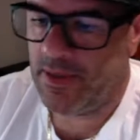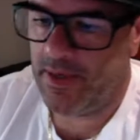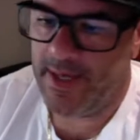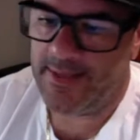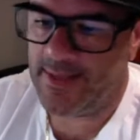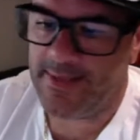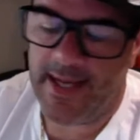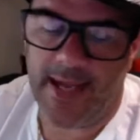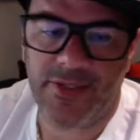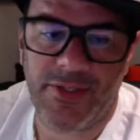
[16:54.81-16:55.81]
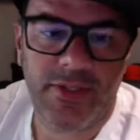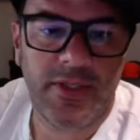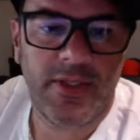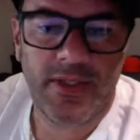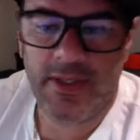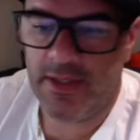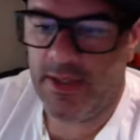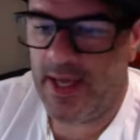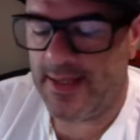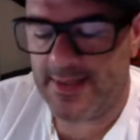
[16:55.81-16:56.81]
All right? Detach
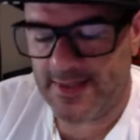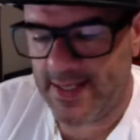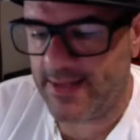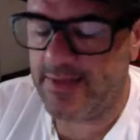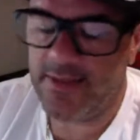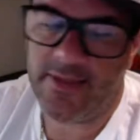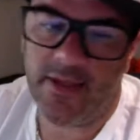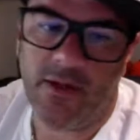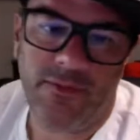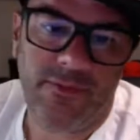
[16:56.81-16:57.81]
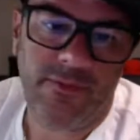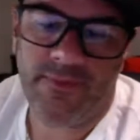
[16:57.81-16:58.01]
and stay to yourself.